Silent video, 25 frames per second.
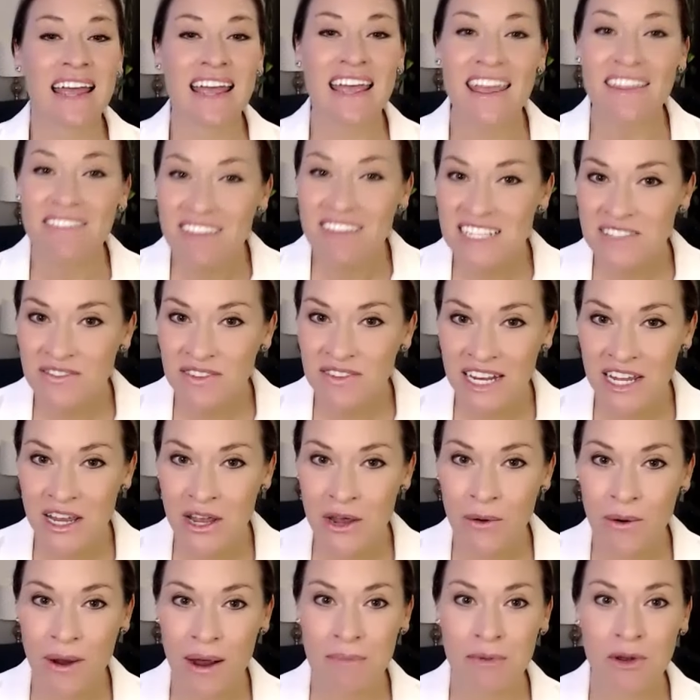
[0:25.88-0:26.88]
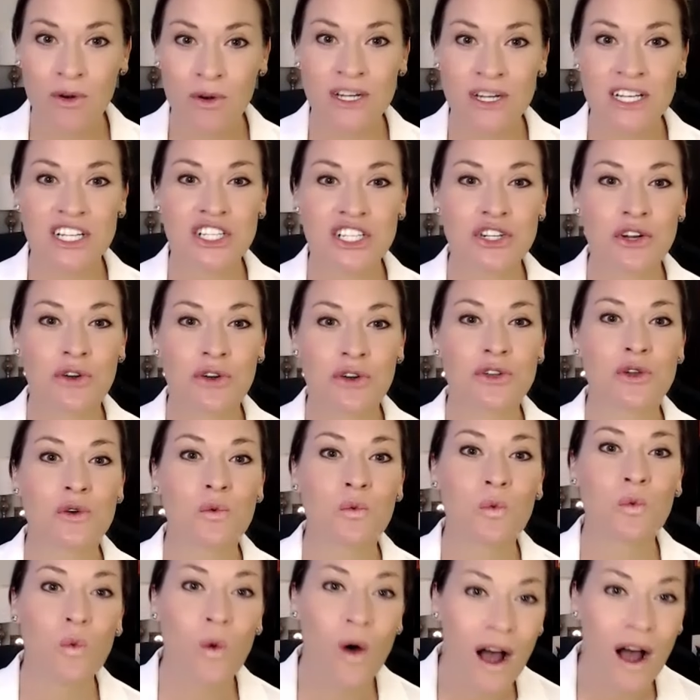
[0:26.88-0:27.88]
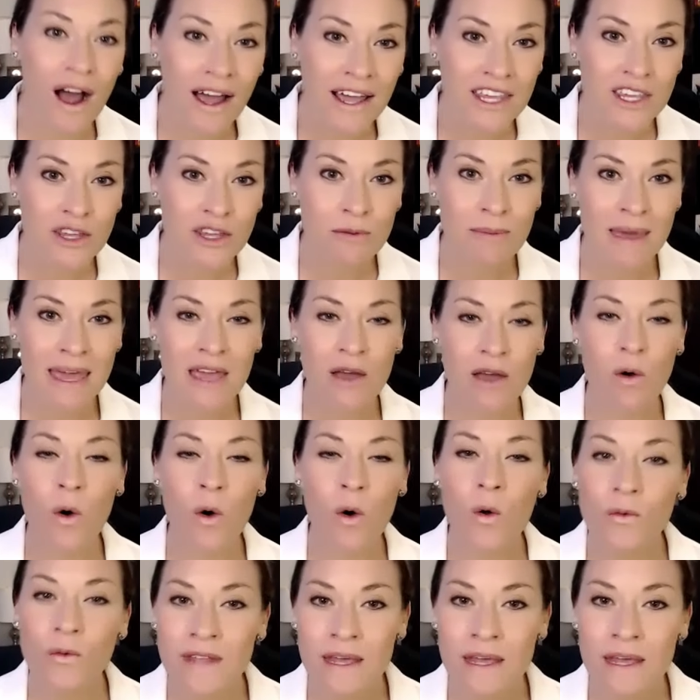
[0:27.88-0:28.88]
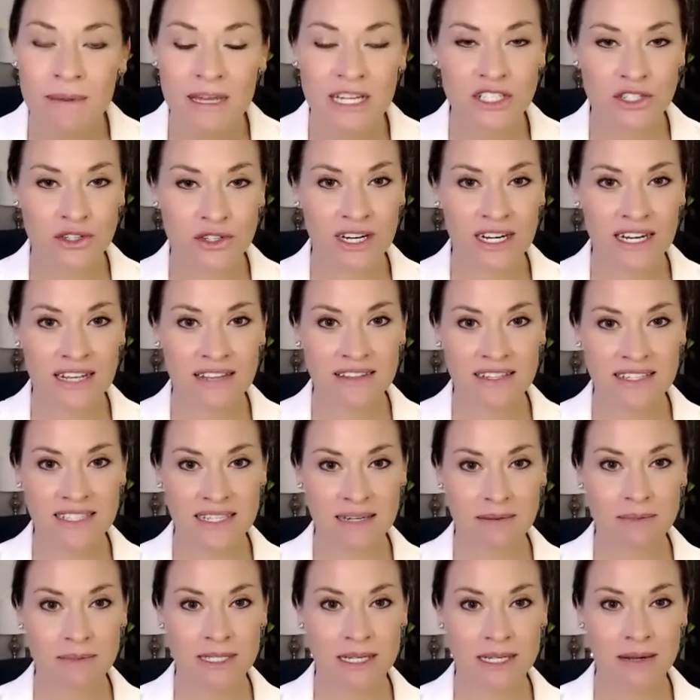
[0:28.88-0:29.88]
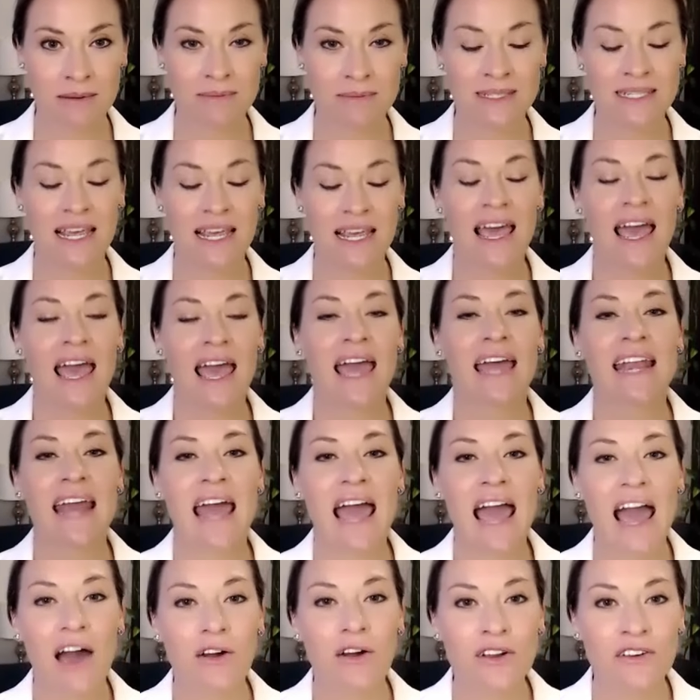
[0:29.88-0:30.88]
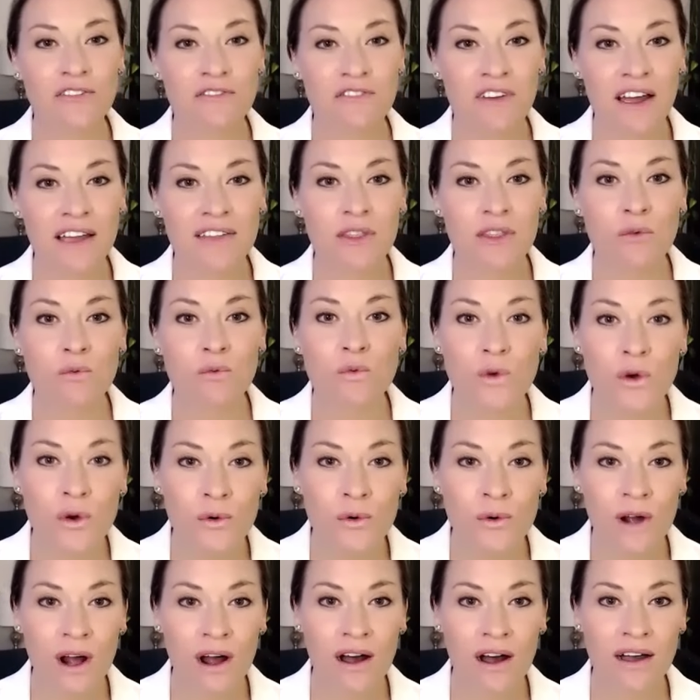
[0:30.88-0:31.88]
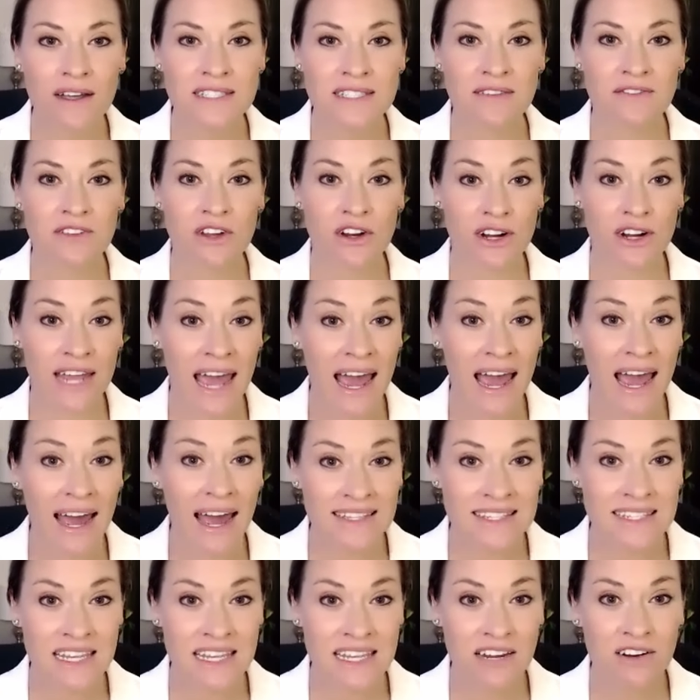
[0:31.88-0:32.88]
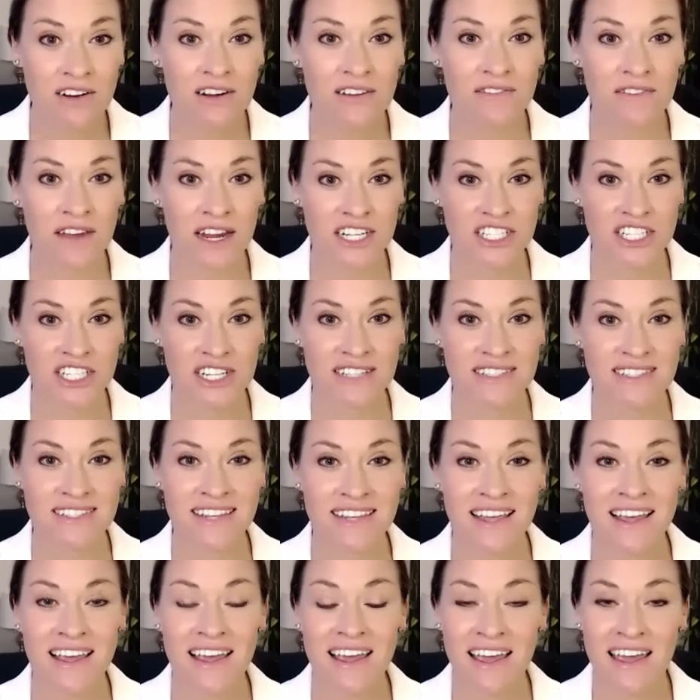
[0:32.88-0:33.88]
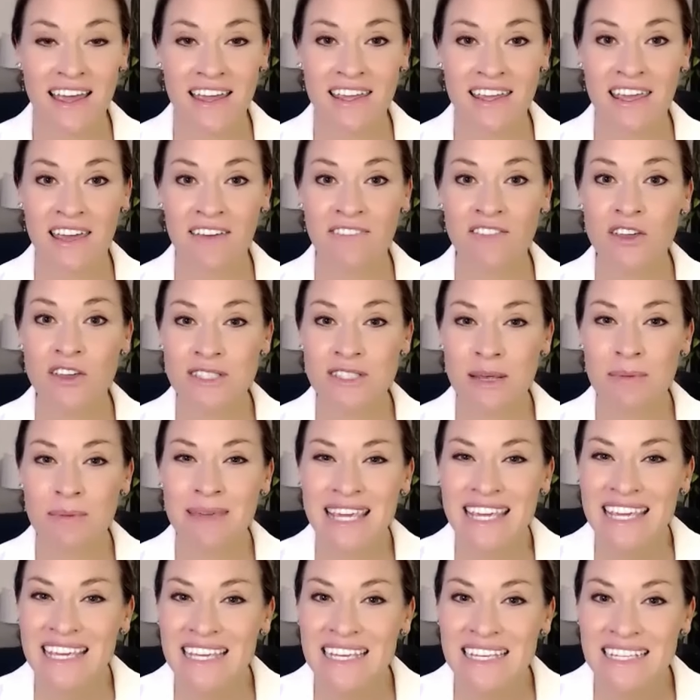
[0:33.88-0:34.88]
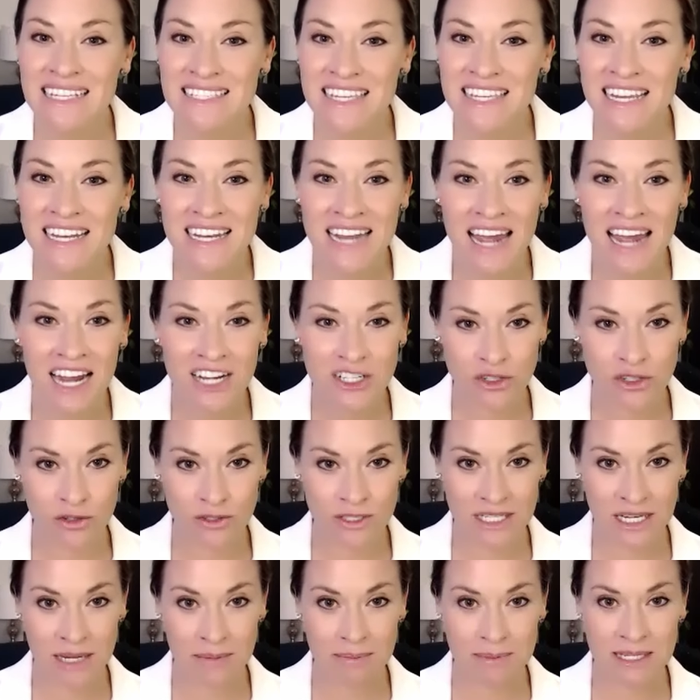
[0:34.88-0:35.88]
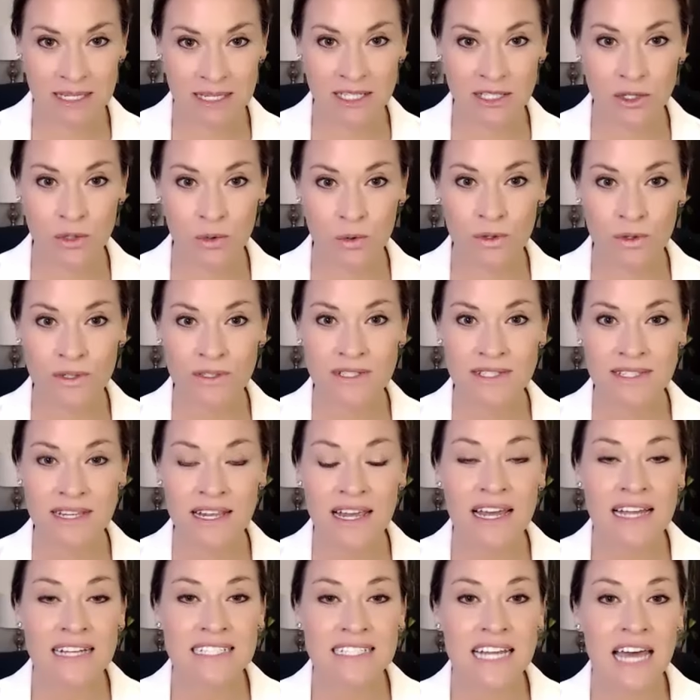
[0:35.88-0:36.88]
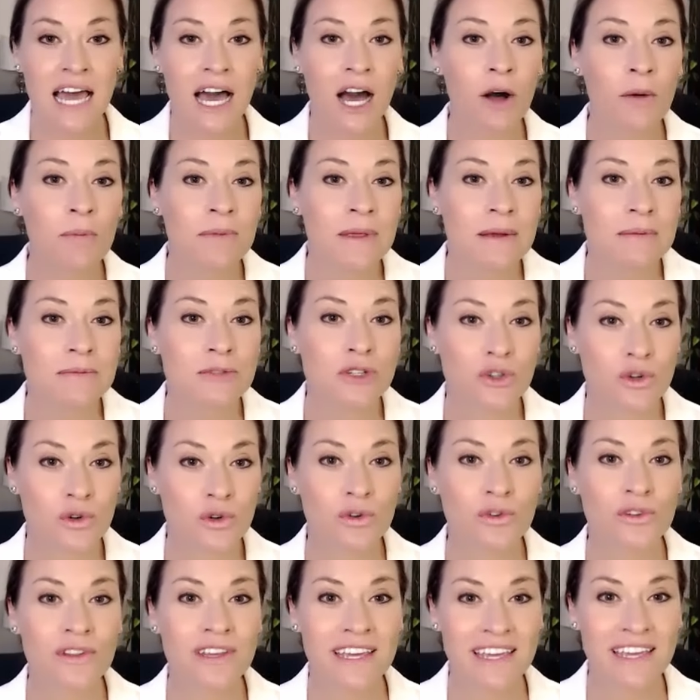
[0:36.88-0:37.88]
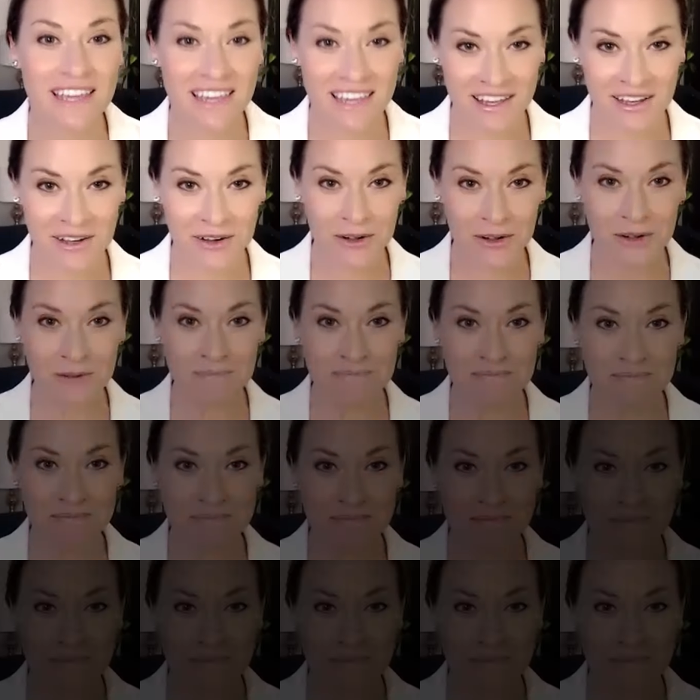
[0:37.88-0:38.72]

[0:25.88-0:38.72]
In this video, I'm going to show you why you may only be treating the symptoms and how to find the root cause of your cat's ear infections and give you some easy natural tips and tools to help them truly heal.